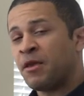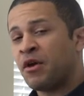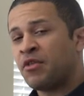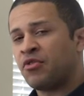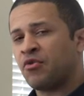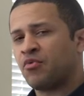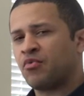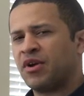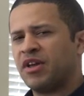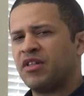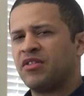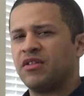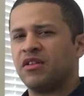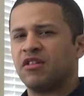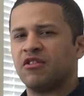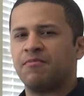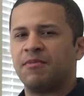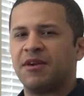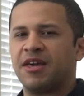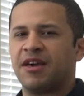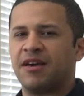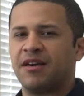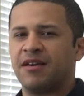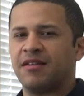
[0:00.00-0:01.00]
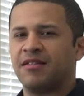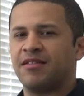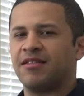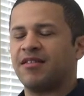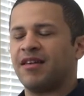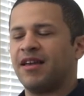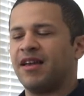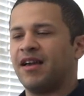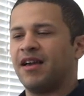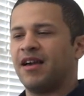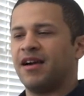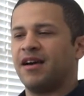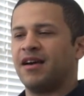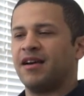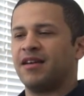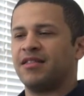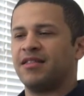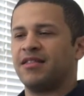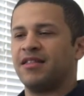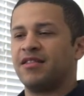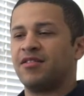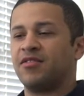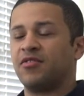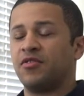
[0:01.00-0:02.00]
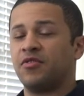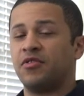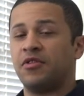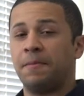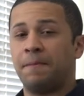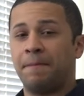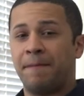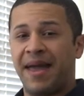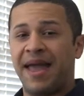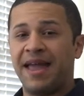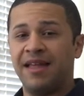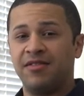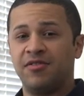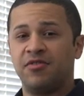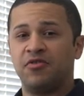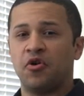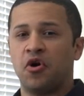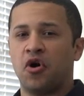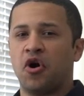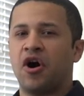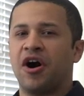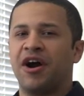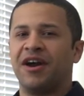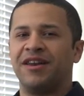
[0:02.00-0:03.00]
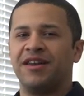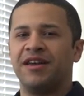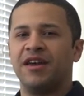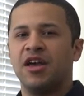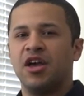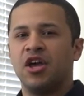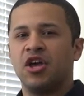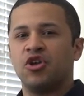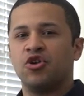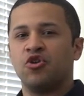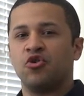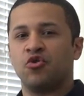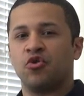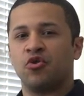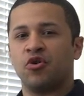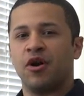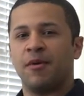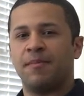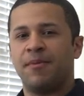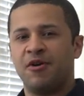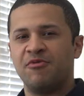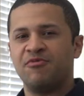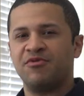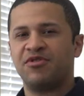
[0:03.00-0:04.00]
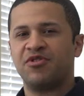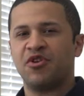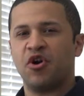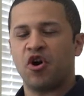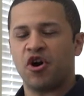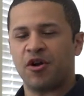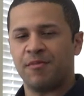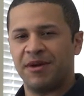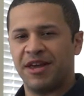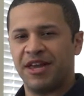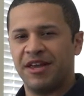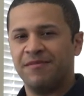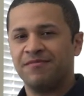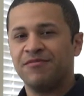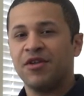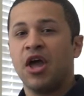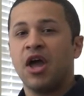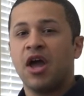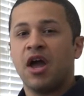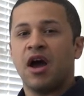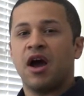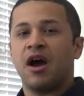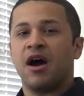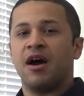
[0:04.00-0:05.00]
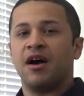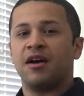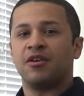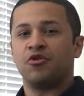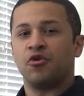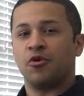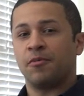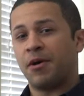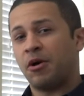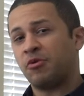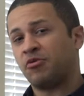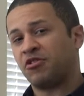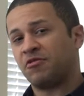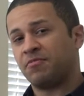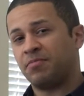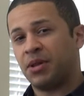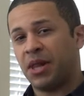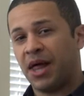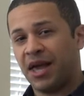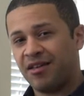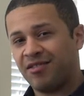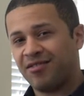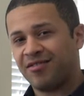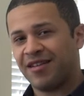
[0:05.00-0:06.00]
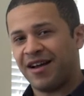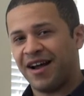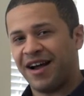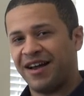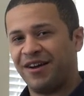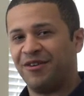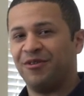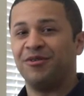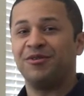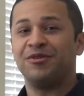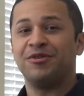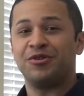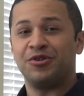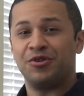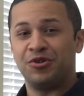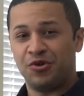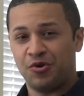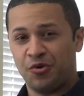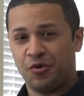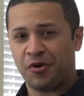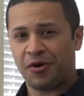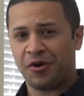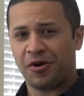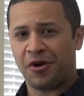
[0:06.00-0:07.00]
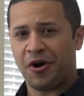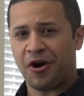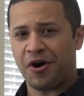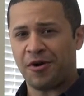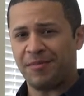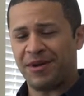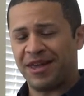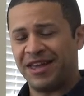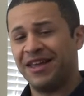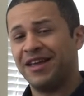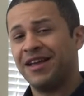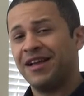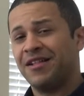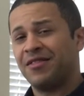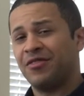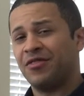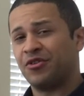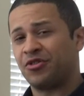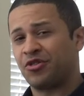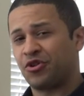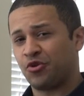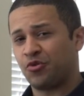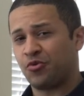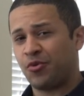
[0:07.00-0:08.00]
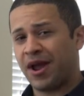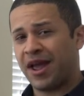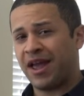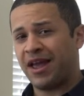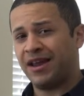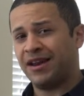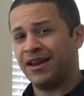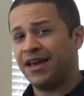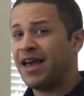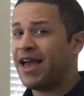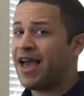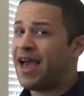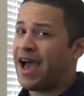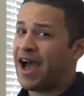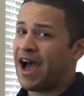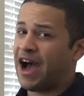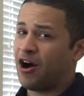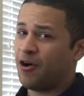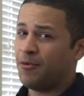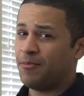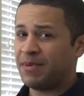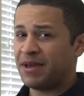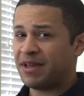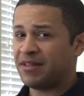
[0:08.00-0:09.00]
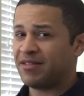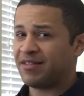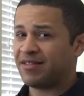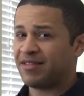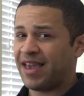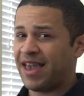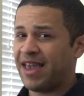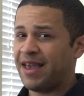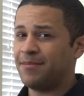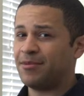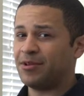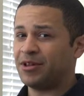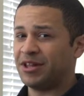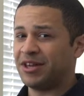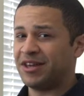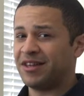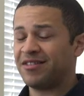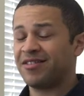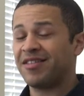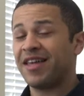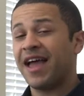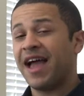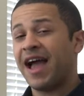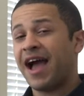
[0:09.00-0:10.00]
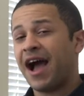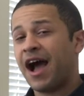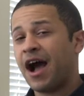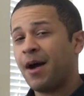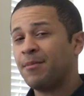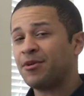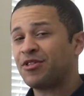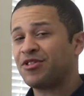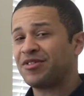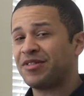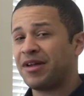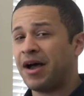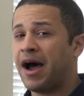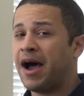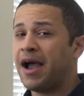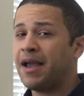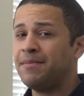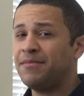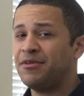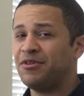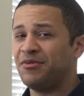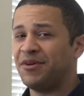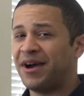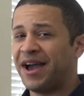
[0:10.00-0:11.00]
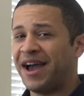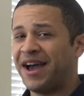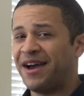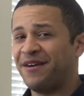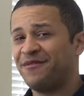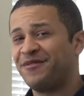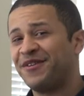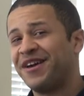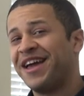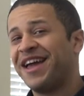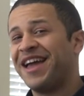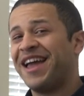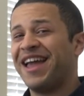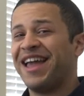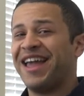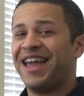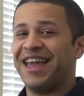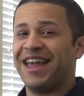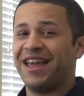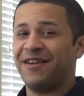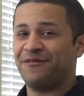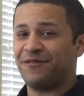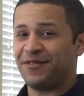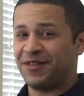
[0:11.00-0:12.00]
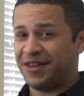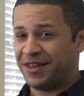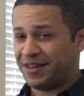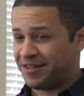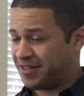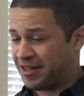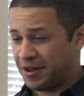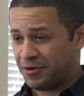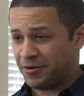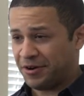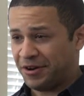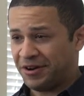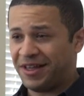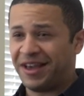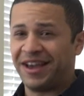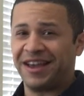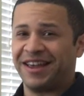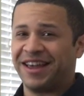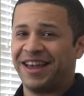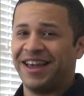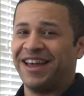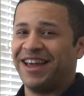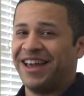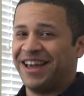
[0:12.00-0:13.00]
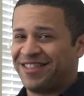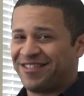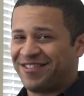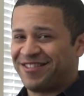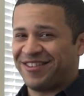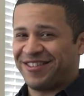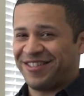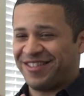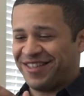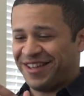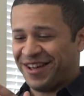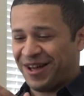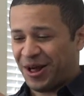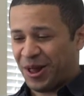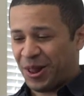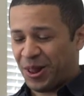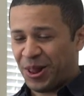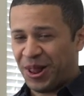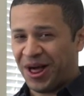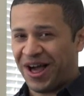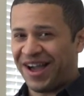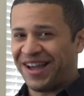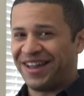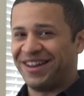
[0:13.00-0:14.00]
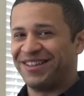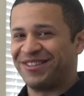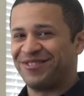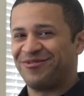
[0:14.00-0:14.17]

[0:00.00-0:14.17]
The reason is because this depends on your opponent's army, your opponent's play style, your army, the terrain, how big the table is, how much time you have, etc. Like, it's just a lot.